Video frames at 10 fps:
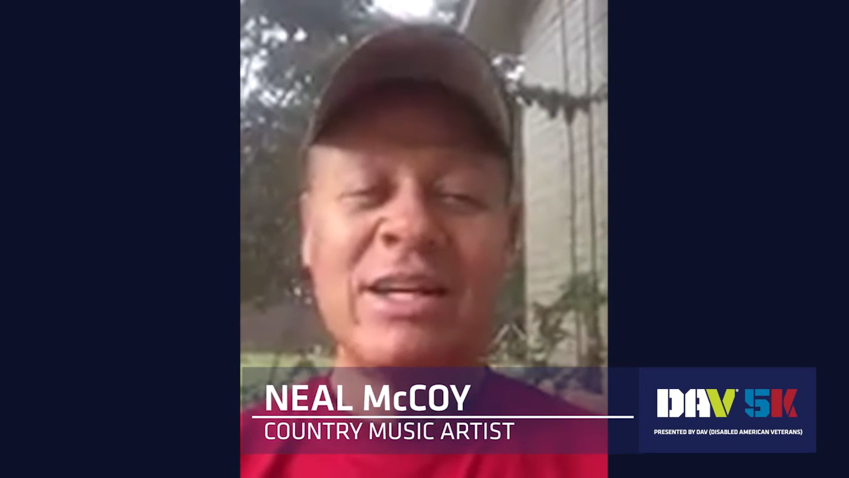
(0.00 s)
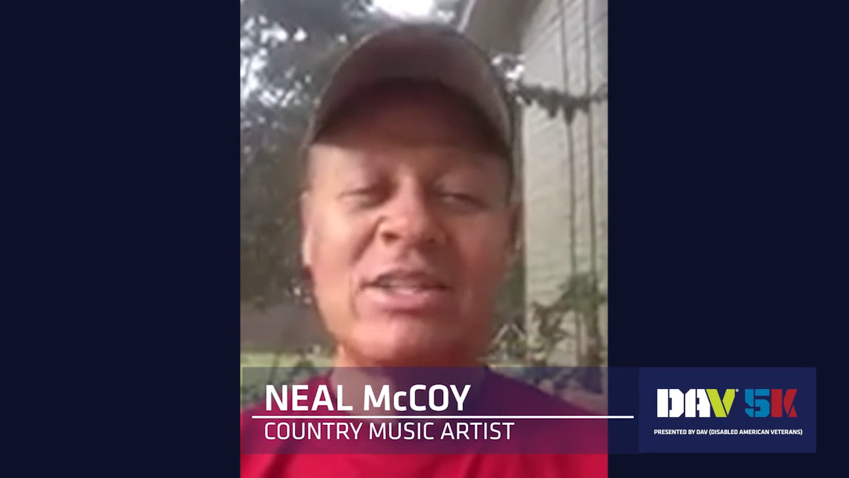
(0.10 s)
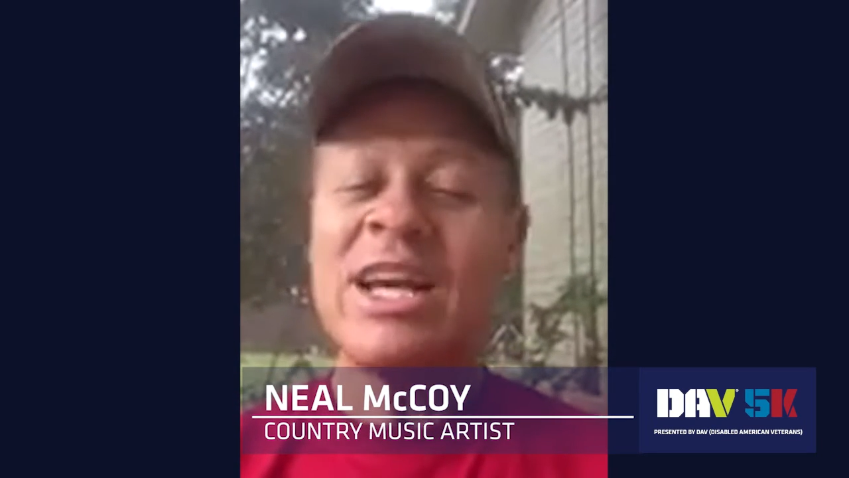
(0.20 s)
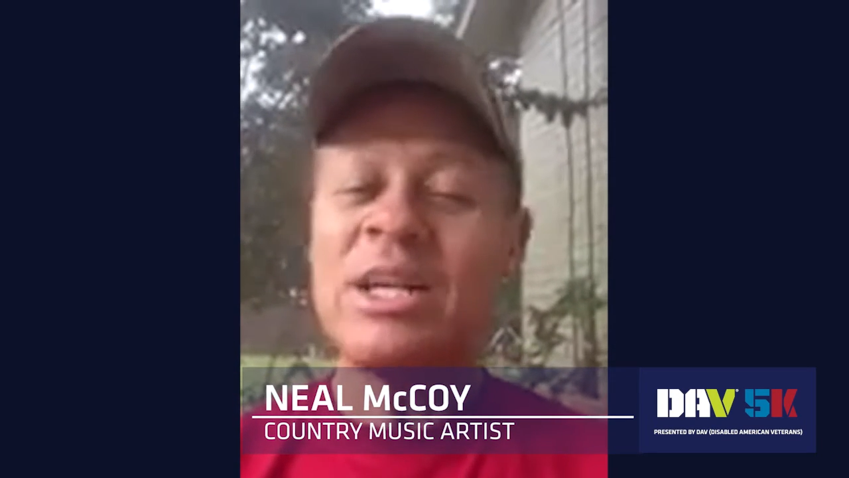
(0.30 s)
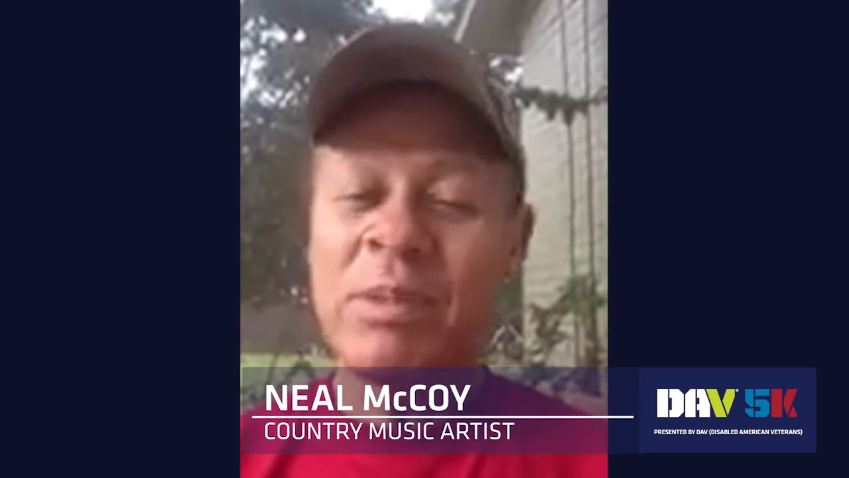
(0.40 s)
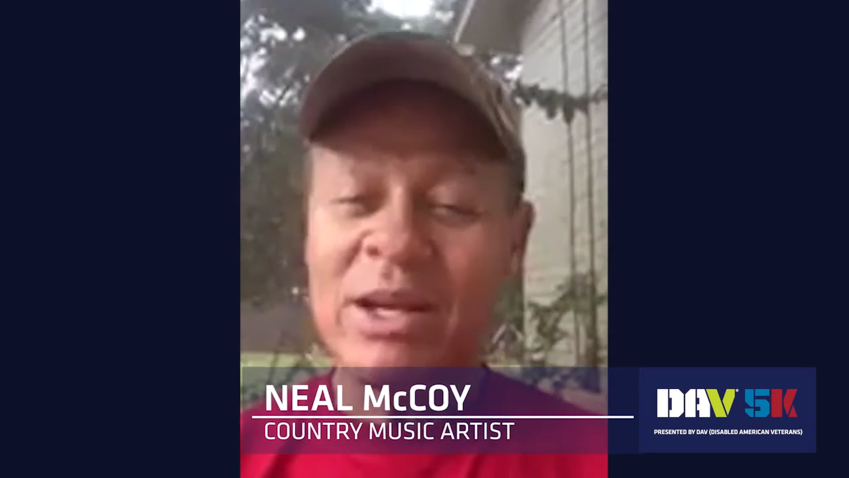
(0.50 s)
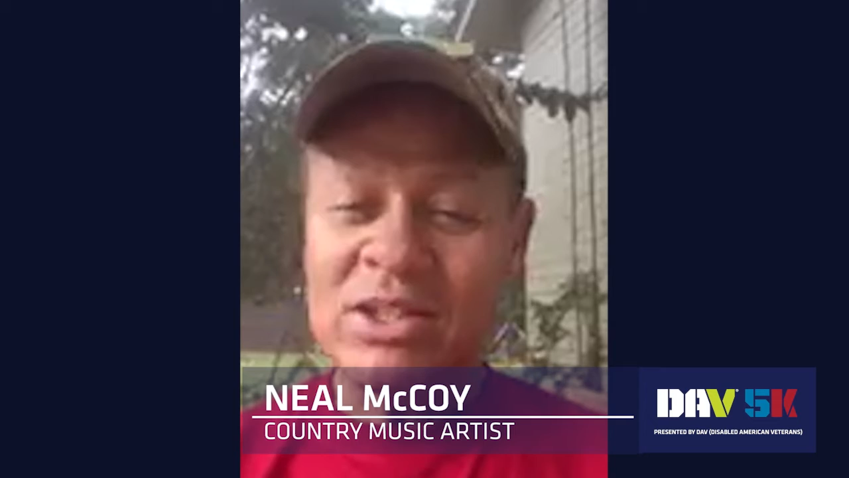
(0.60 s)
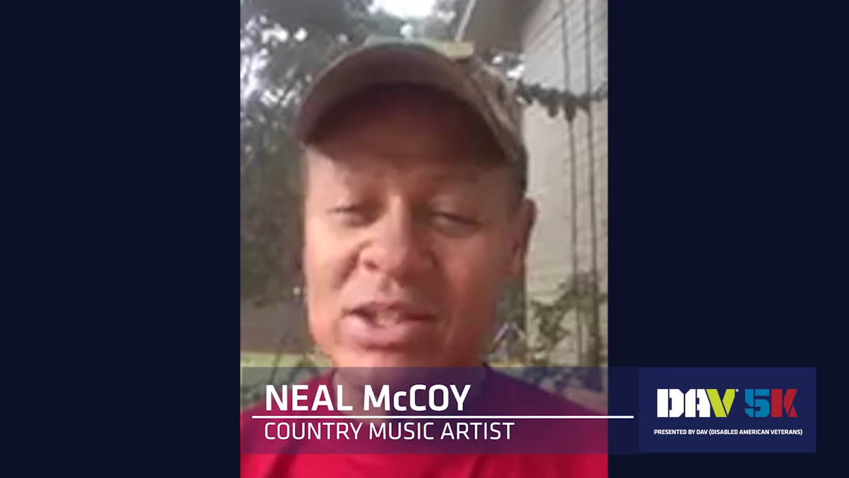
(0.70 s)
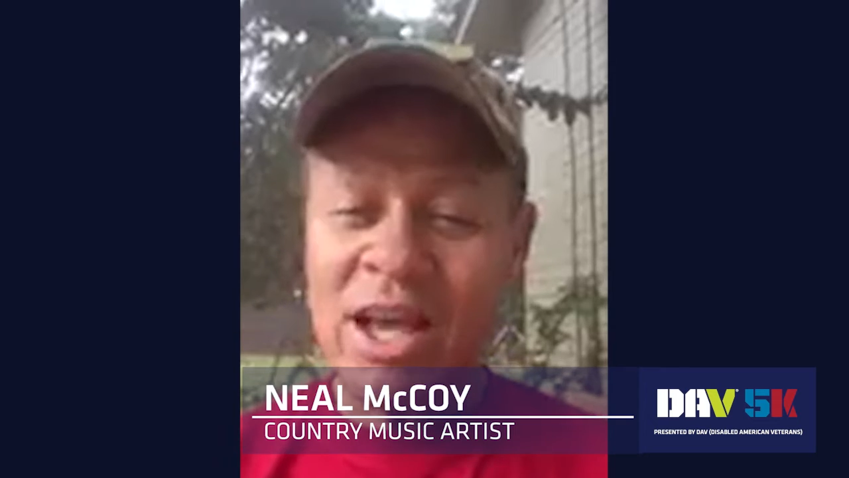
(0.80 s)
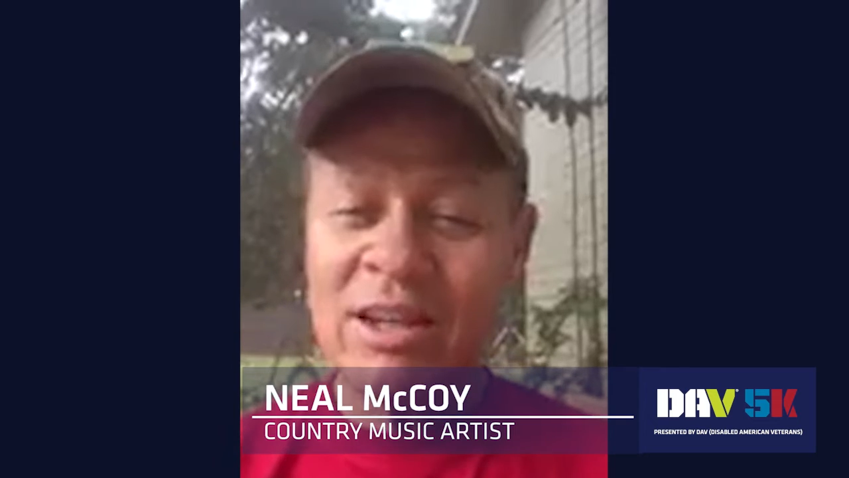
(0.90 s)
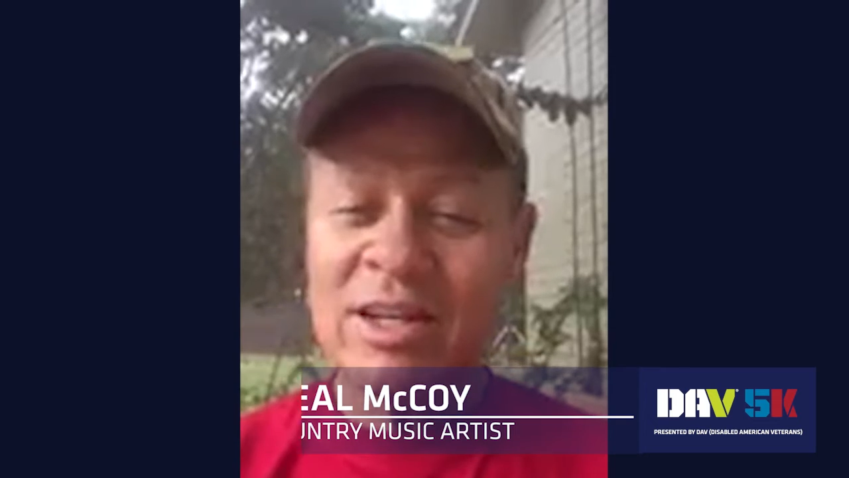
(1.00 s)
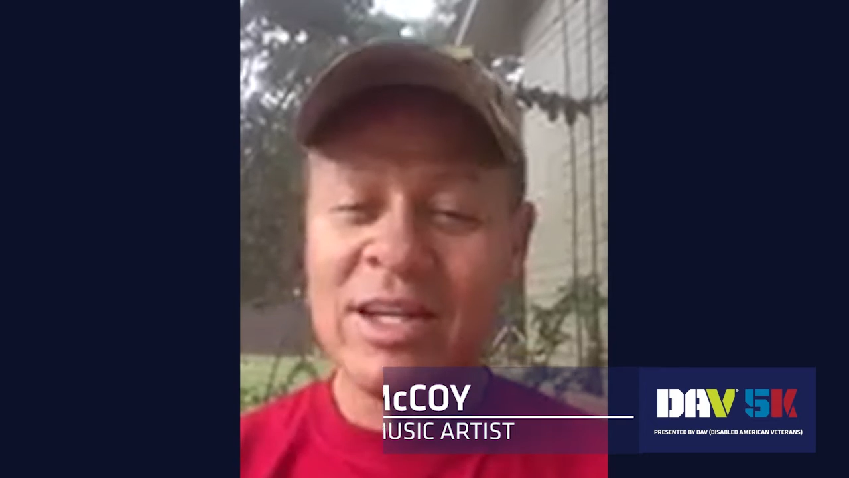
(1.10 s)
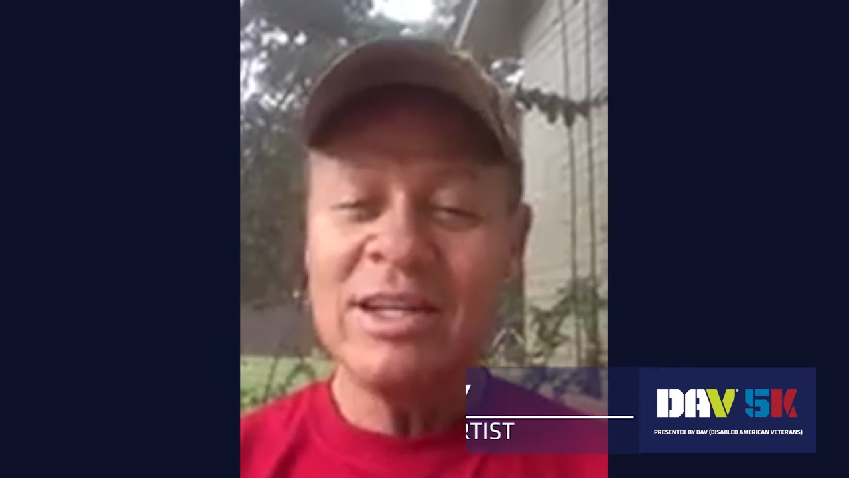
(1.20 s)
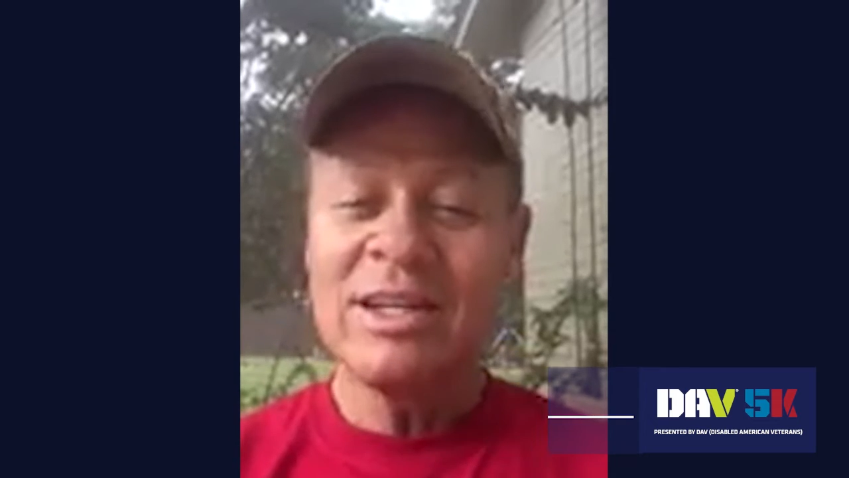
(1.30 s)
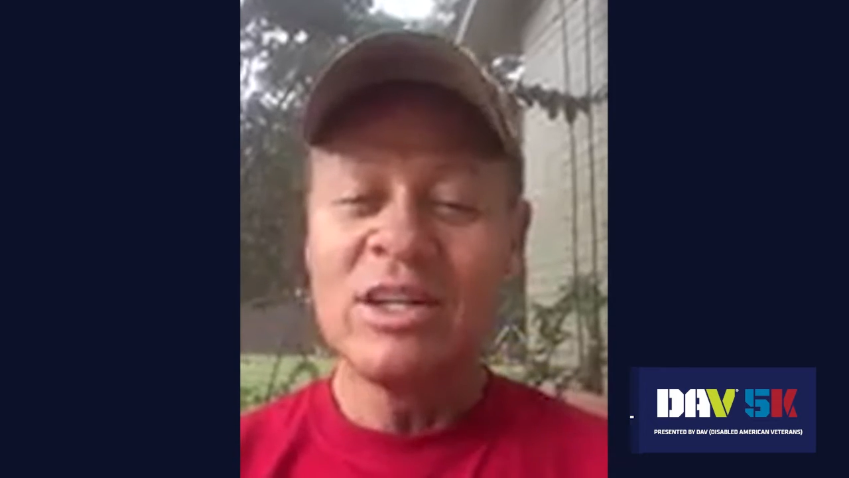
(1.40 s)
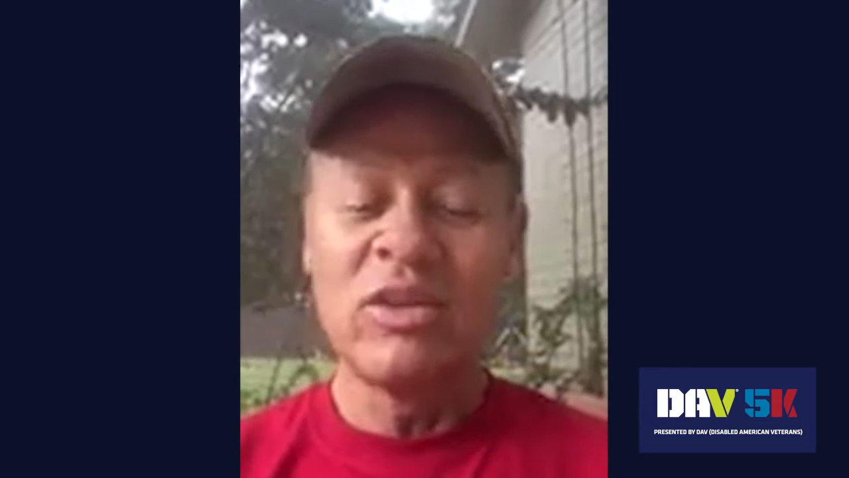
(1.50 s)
It's taking place Saturday,